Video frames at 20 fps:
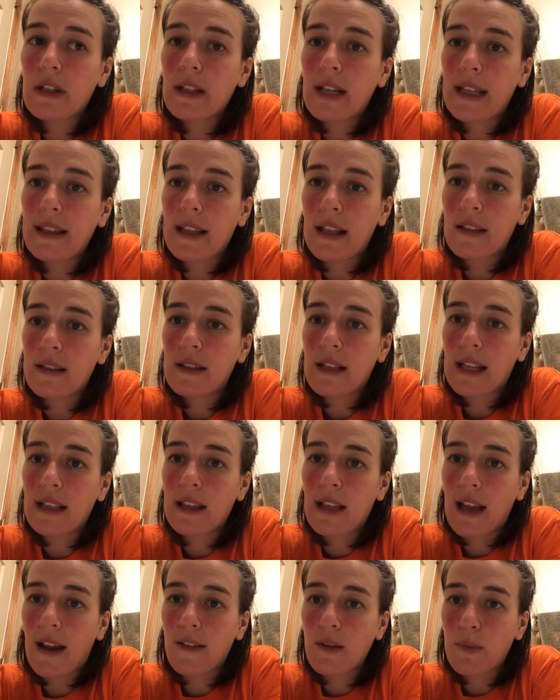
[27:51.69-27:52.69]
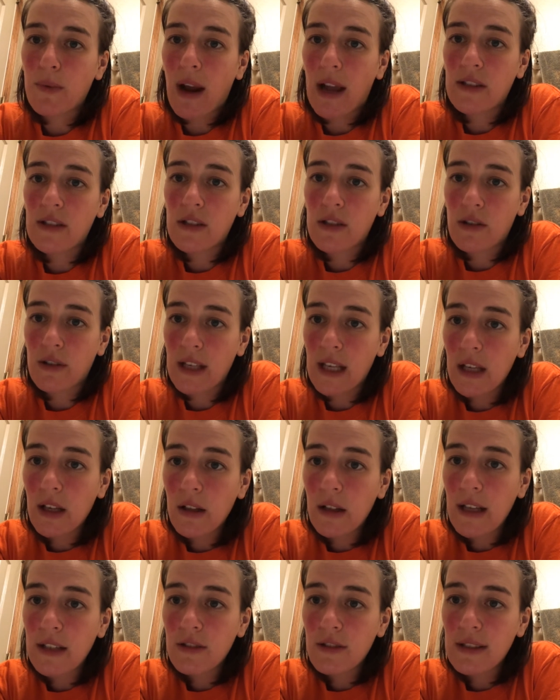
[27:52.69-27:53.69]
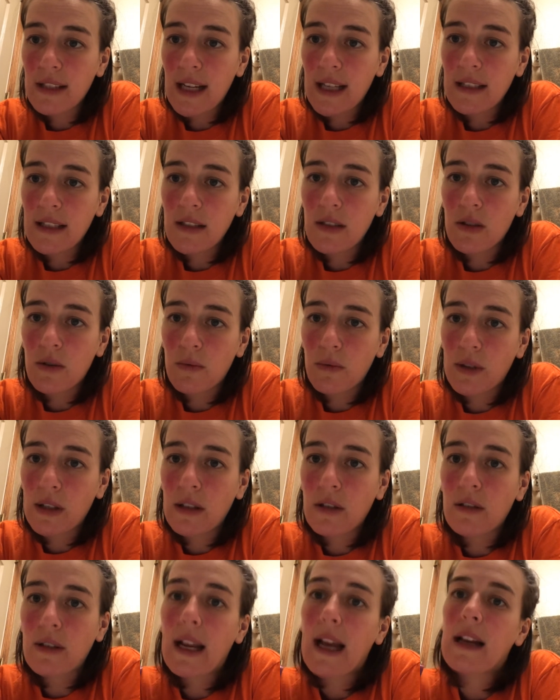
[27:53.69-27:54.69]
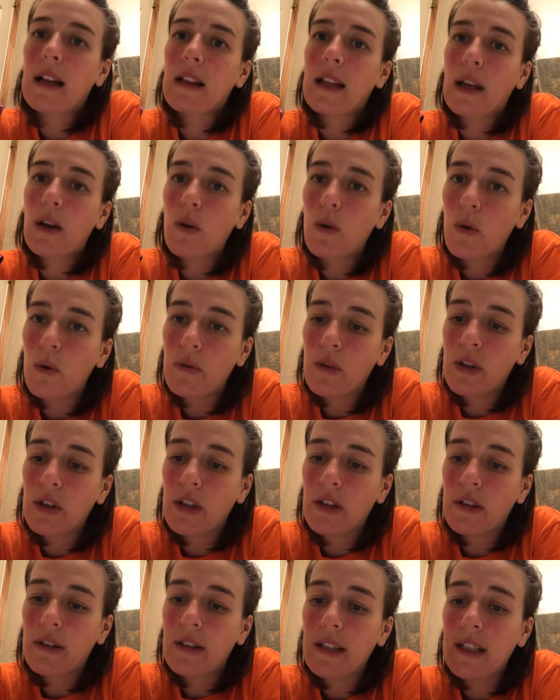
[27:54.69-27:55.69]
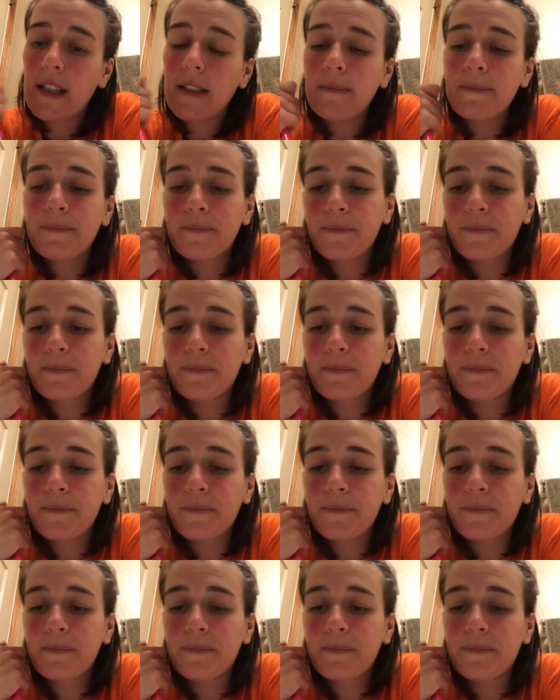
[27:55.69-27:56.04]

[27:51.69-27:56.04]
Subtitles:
like they have to practice their Kegel exercises to relearn how to like hold their urine in.